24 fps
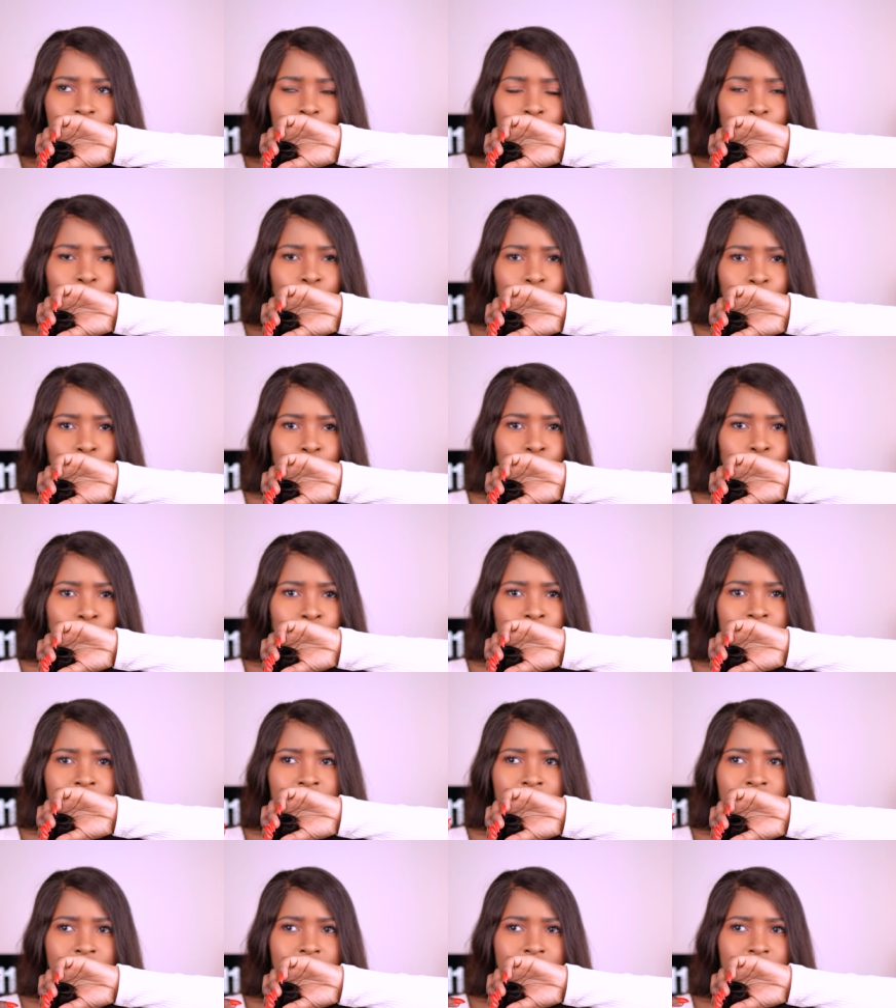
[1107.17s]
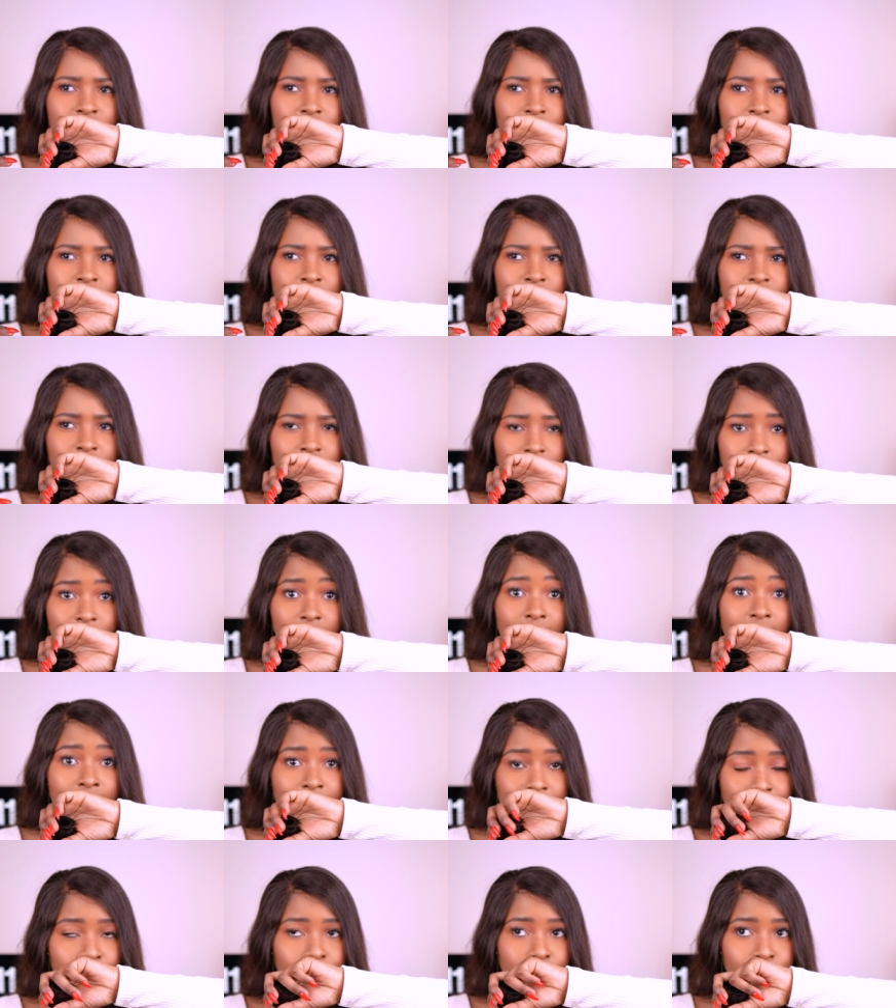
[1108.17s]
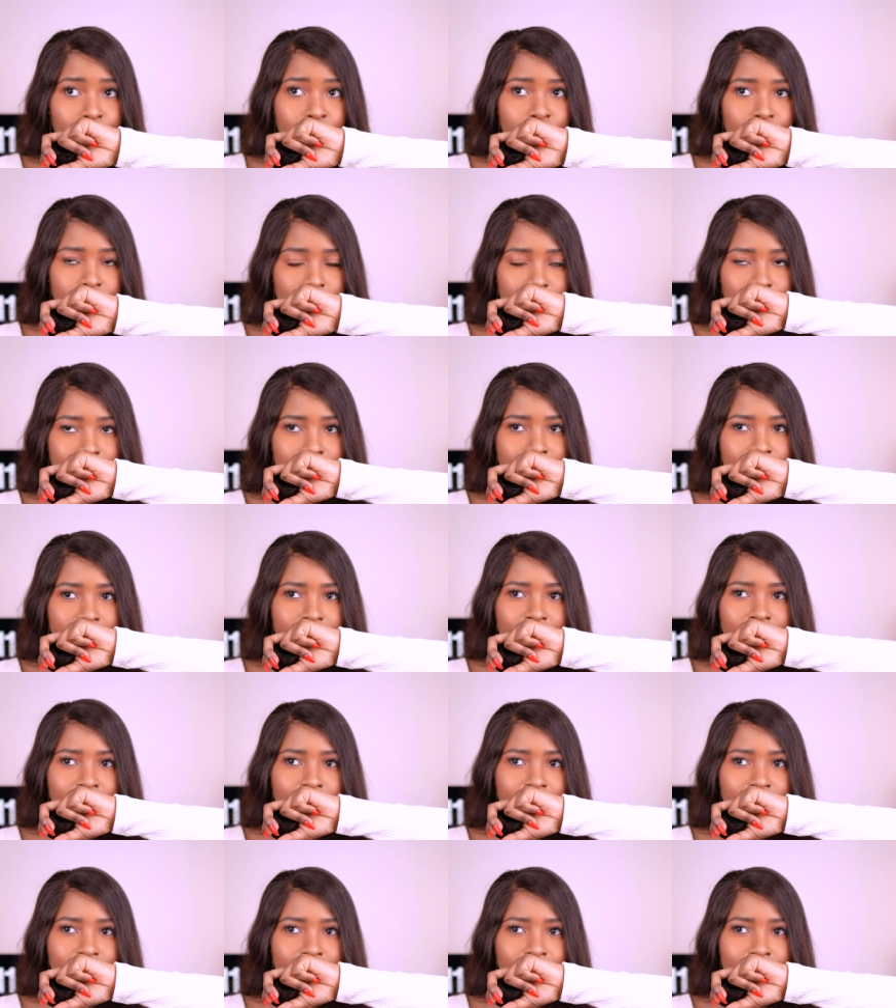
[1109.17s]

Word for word: wood, the Gayak wood, yeah?